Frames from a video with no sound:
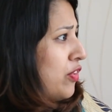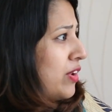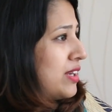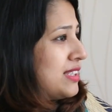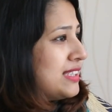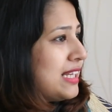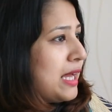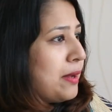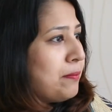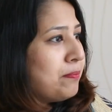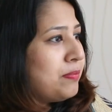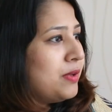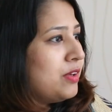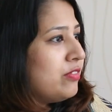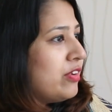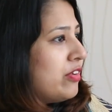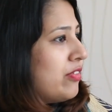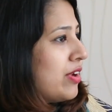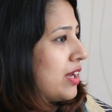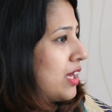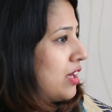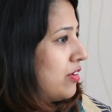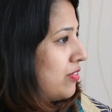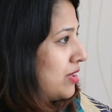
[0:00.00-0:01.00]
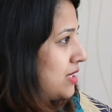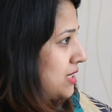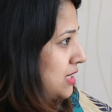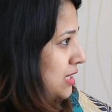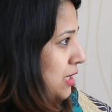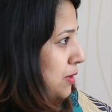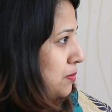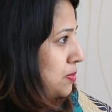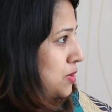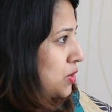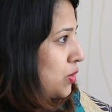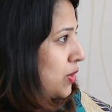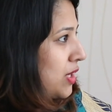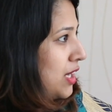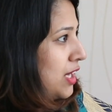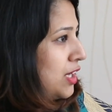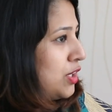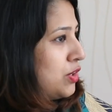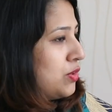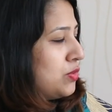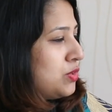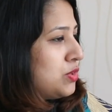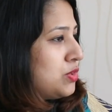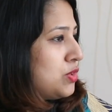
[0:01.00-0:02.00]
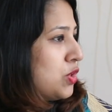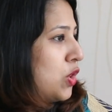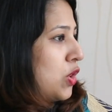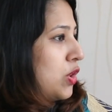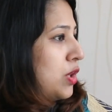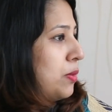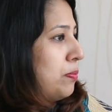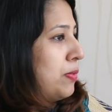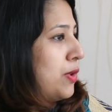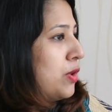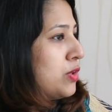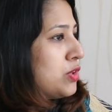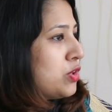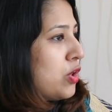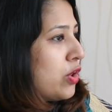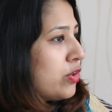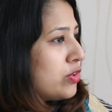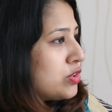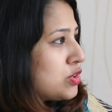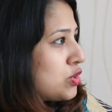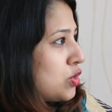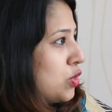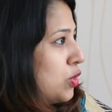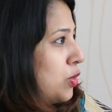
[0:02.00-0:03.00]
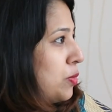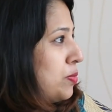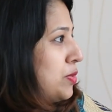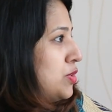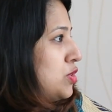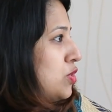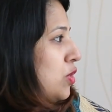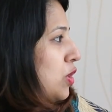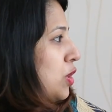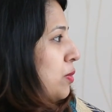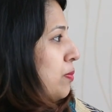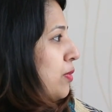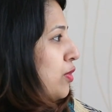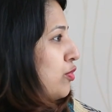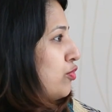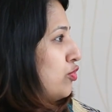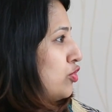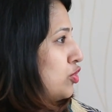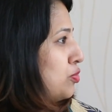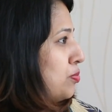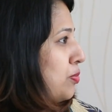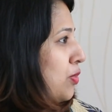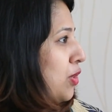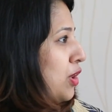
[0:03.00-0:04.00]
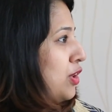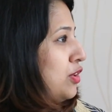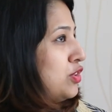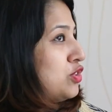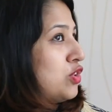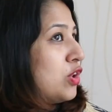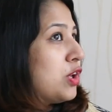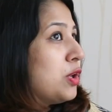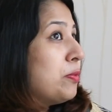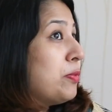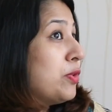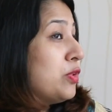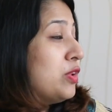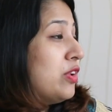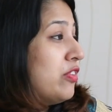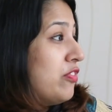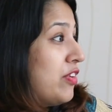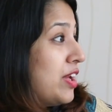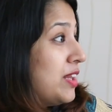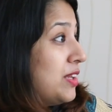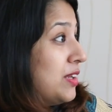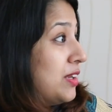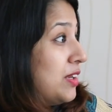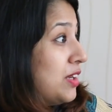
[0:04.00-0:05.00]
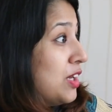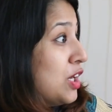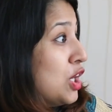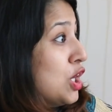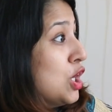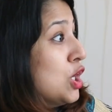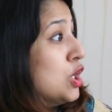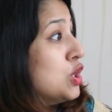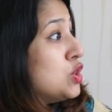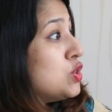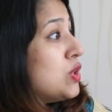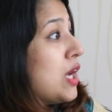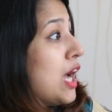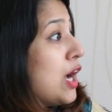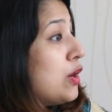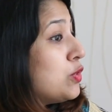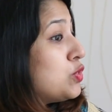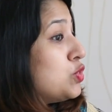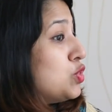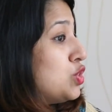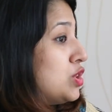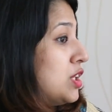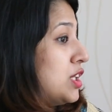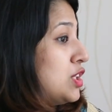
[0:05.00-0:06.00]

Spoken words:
For example, we were given tips. Okay, you talk about horoscope, you talk about football, you talk about the weather. So how to